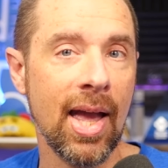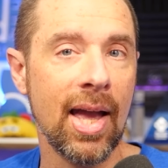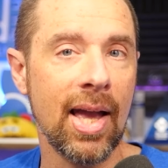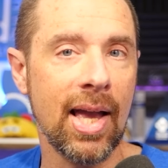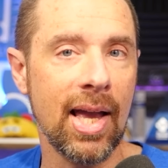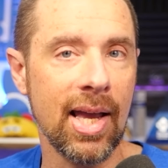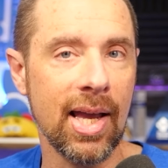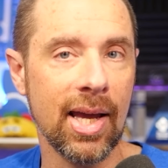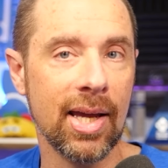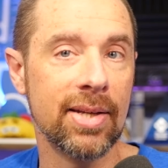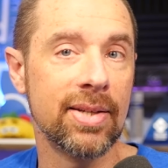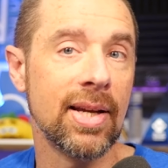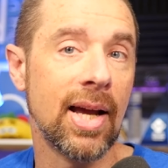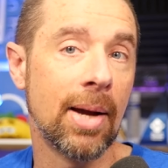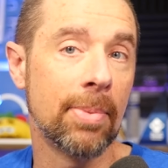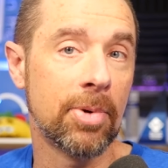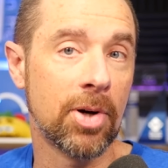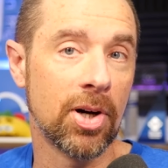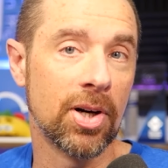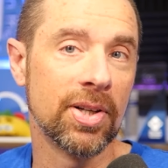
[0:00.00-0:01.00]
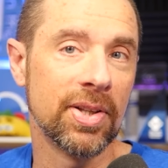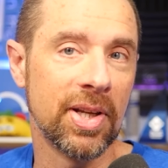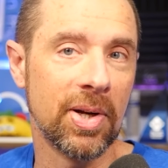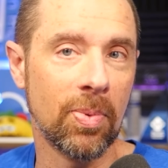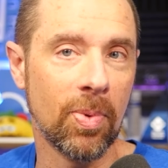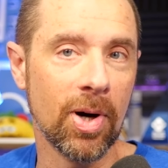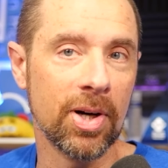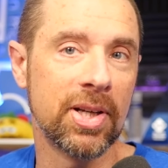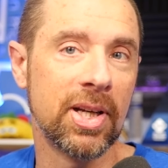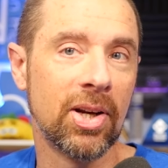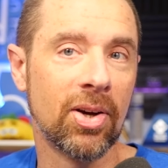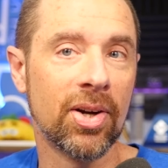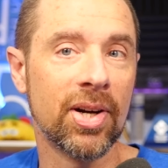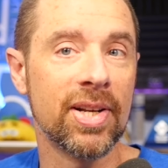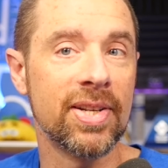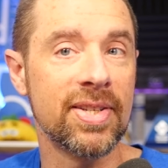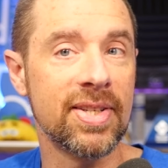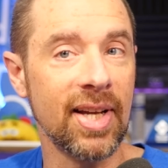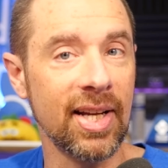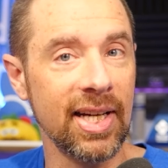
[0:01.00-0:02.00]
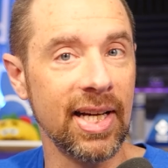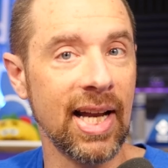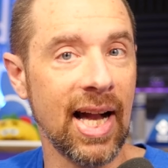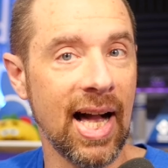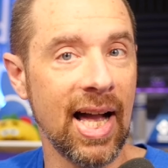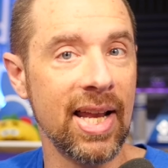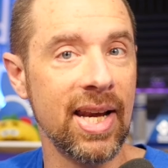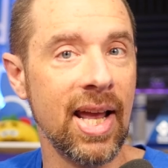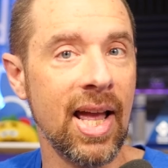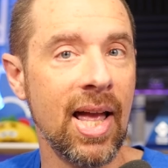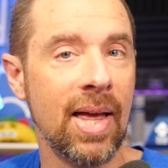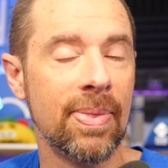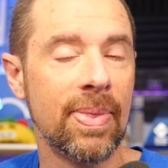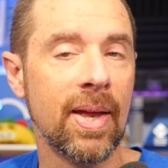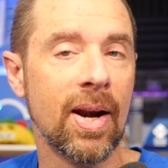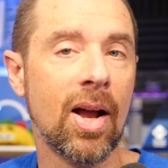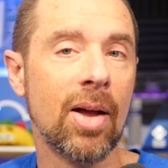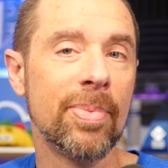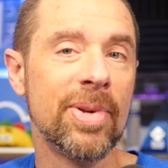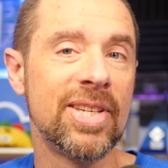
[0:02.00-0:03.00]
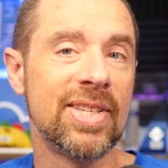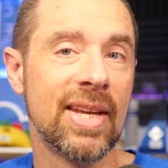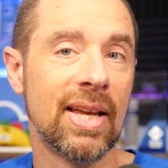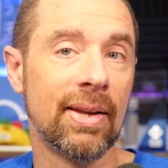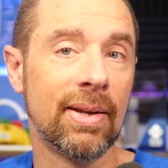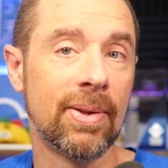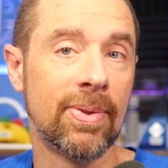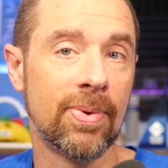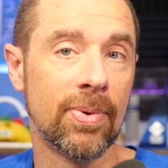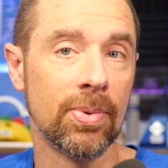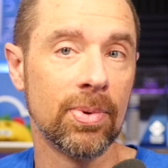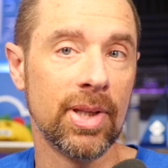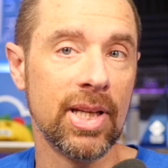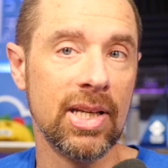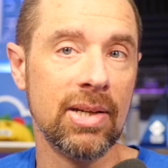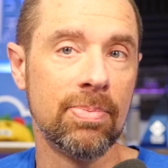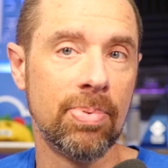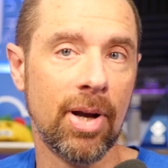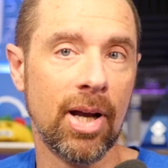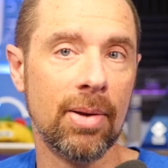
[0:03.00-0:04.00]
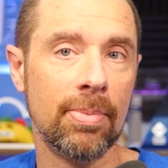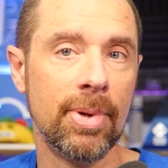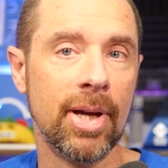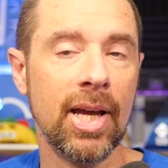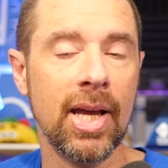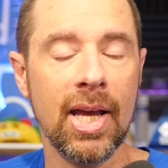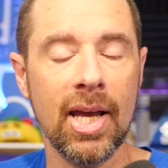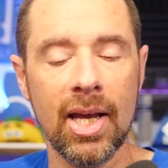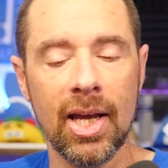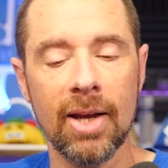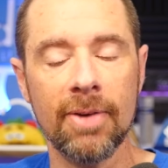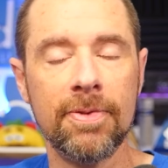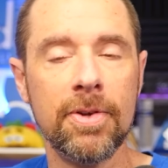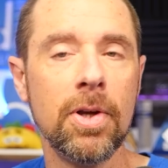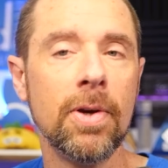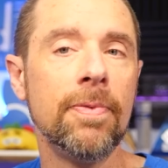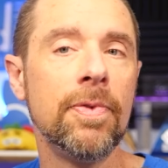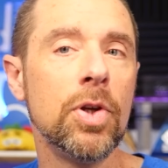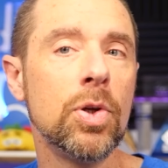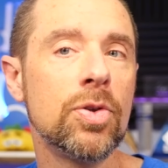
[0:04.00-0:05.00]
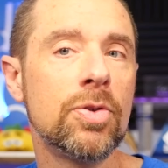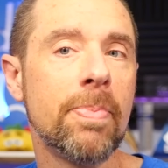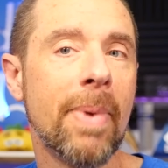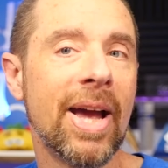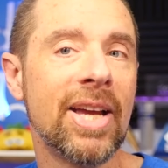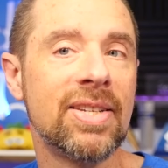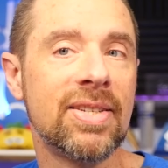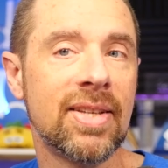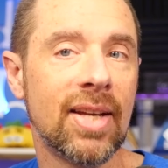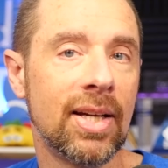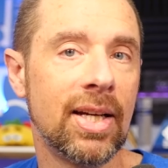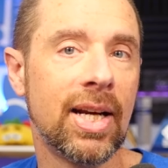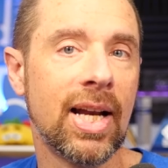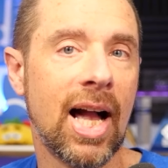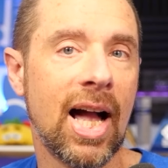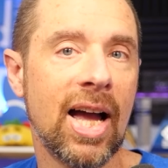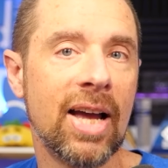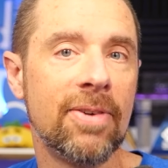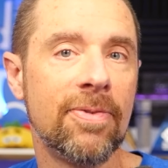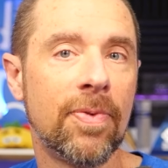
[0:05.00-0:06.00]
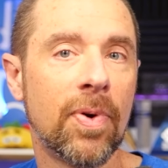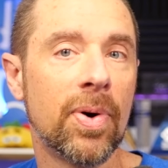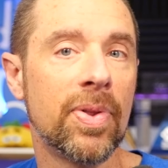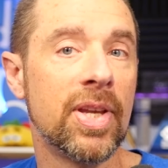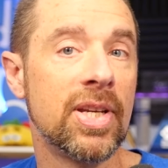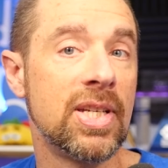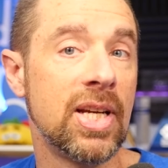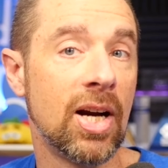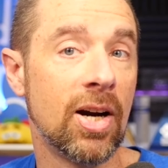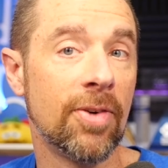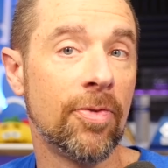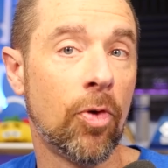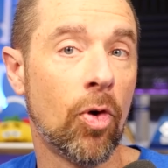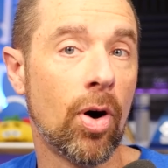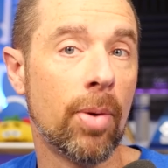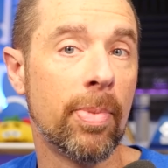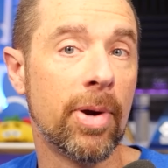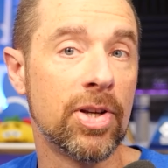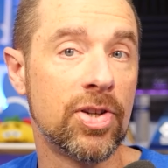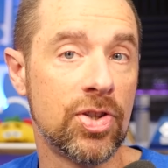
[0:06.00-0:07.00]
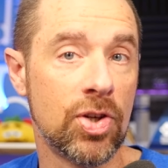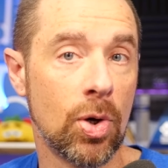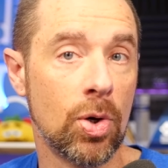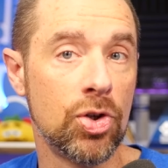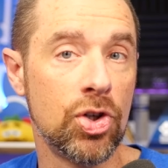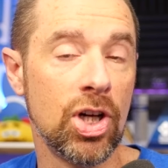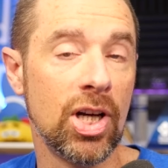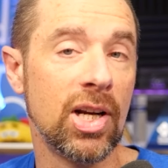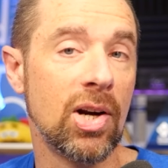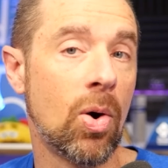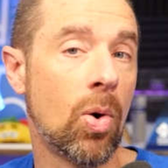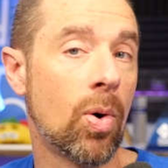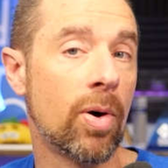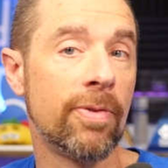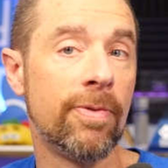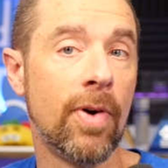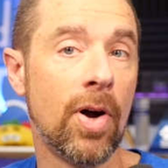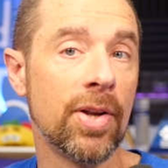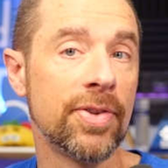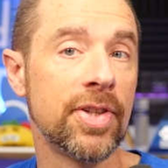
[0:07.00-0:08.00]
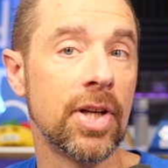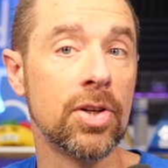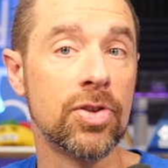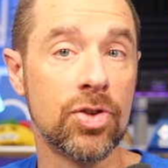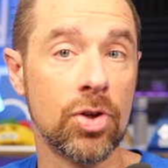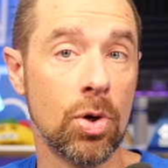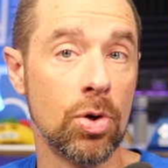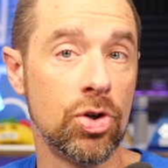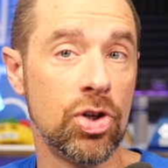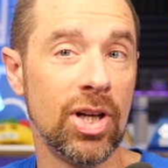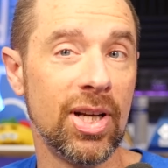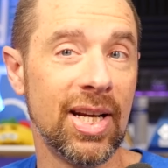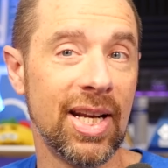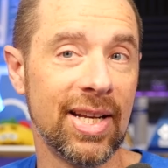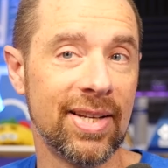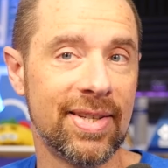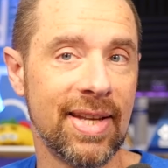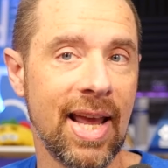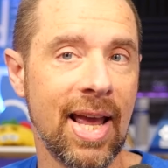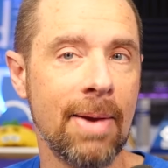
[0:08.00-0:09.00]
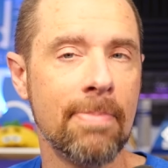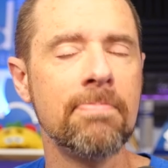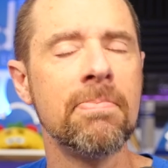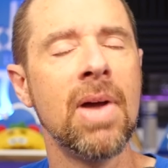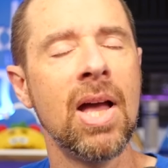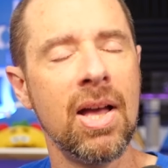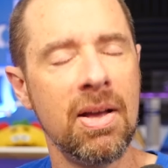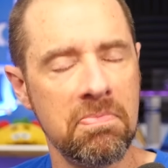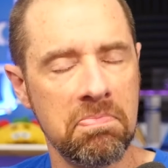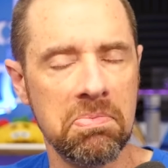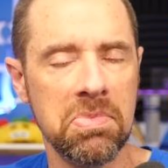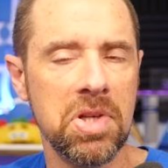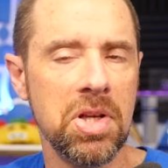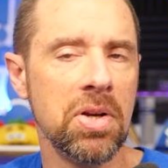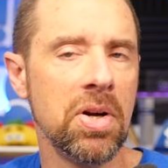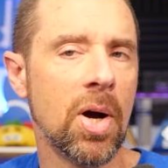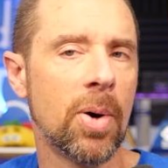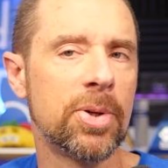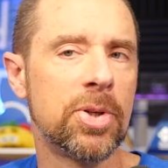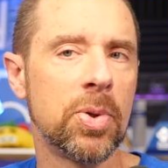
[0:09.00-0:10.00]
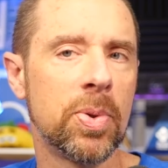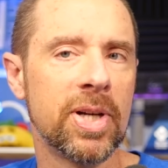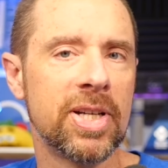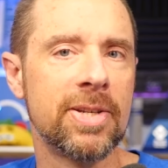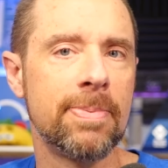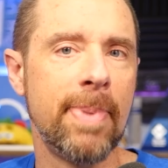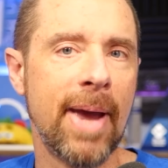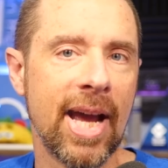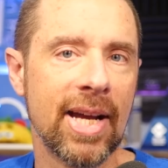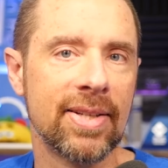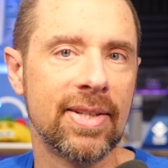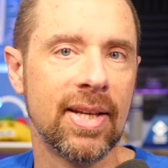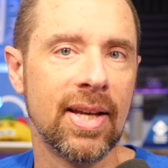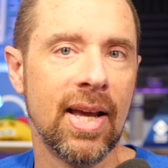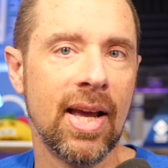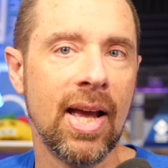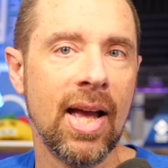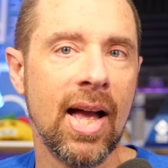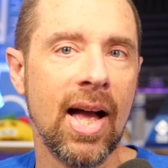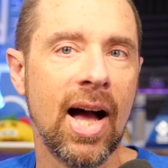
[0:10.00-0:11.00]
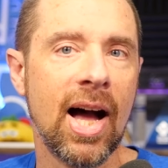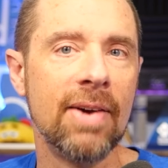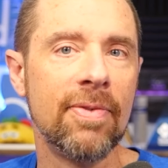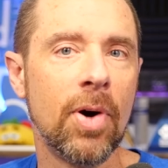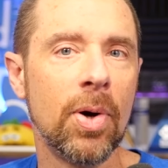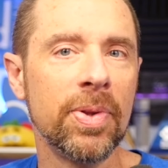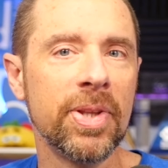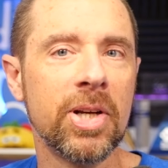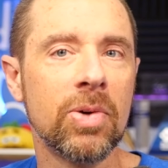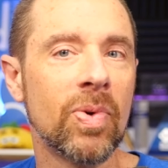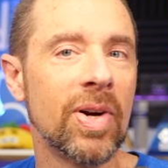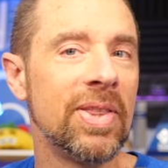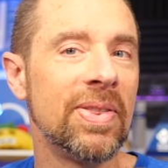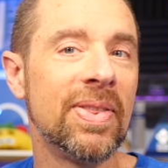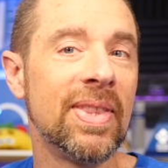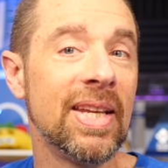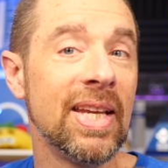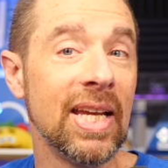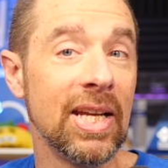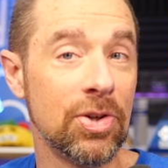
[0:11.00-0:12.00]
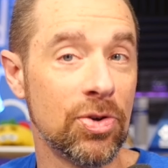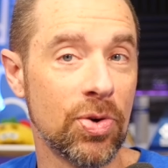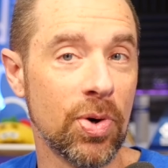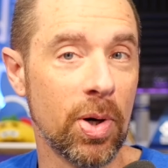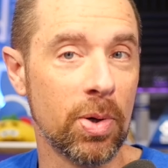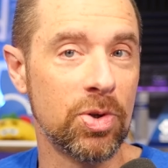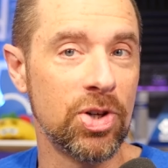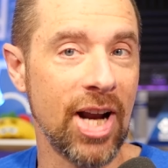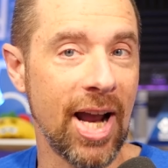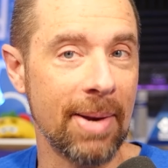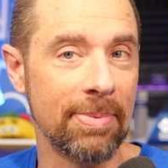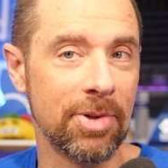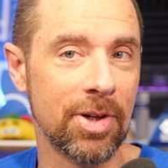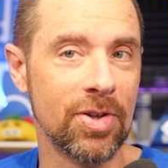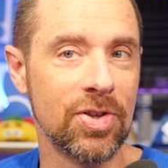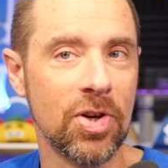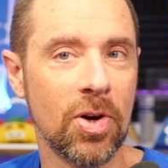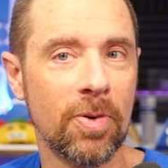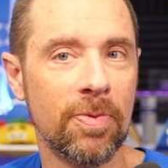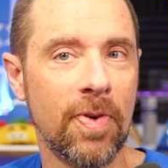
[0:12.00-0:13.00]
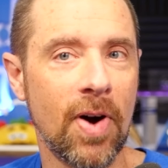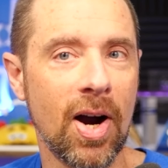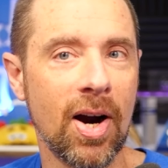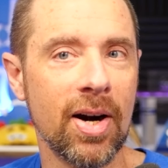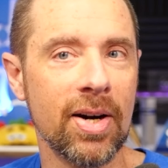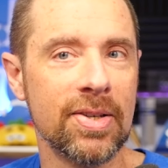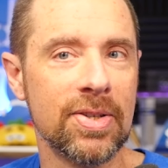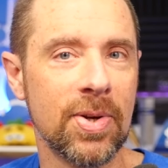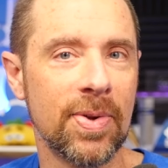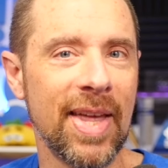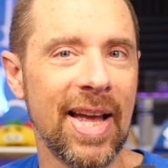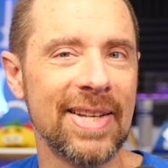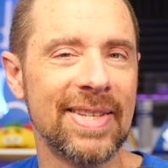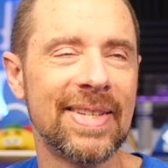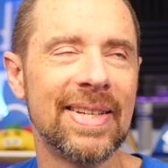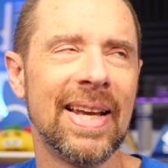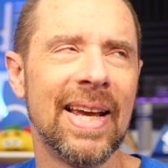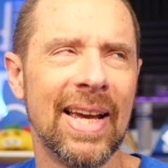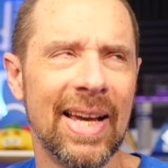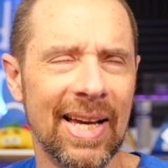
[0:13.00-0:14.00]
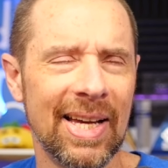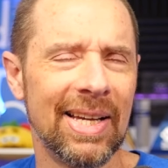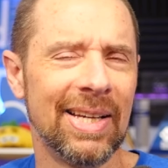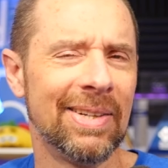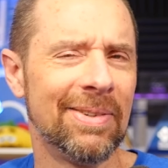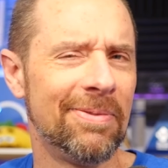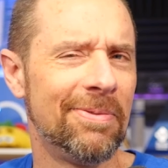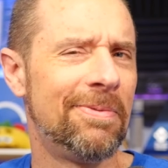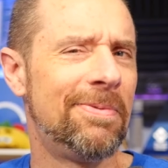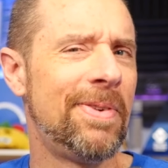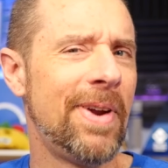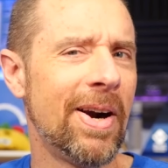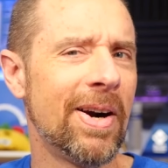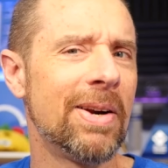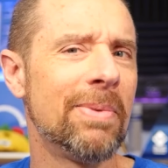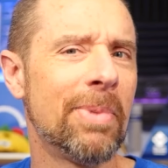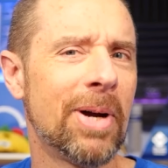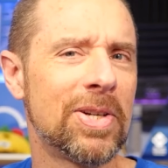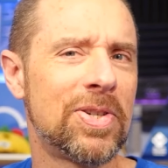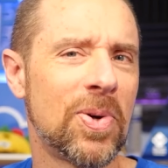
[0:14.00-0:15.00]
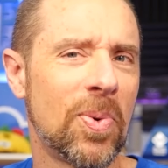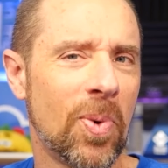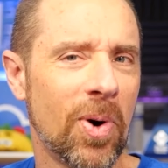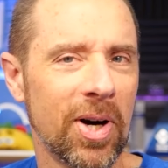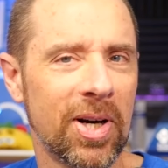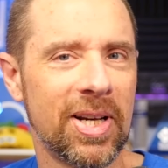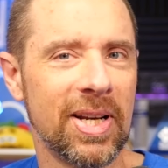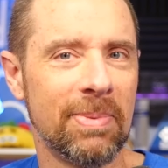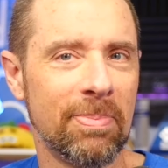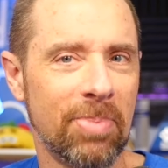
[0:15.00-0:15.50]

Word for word: And I'm currently working on a study guide that I'll be selling through LeanPub. If you've used my study guide for the Terraform Associate or Vault Associate exam, you know what to expect. I've only written the intro chapter so far, so that's very much a work in